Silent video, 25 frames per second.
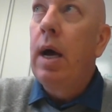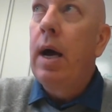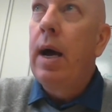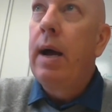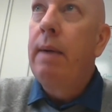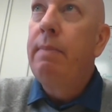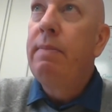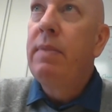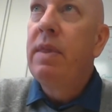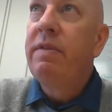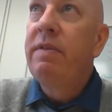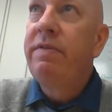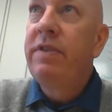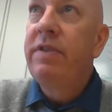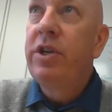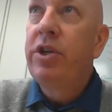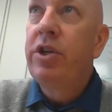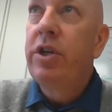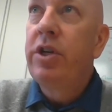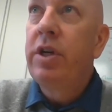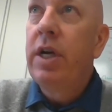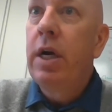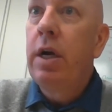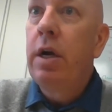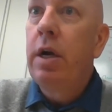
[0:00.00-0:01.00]
I'm the
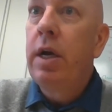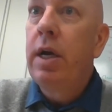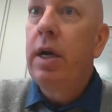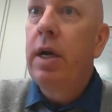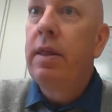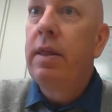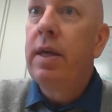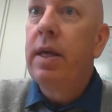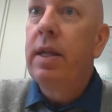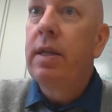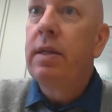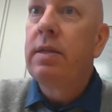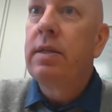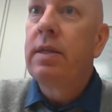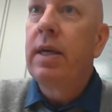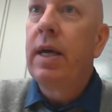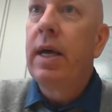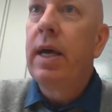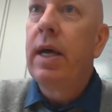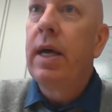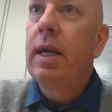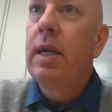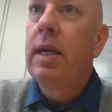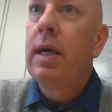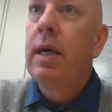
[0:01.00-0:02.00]
visionary that
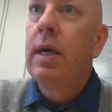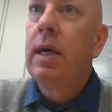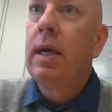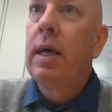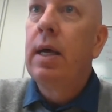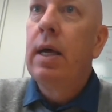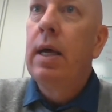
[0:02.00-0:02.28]
said,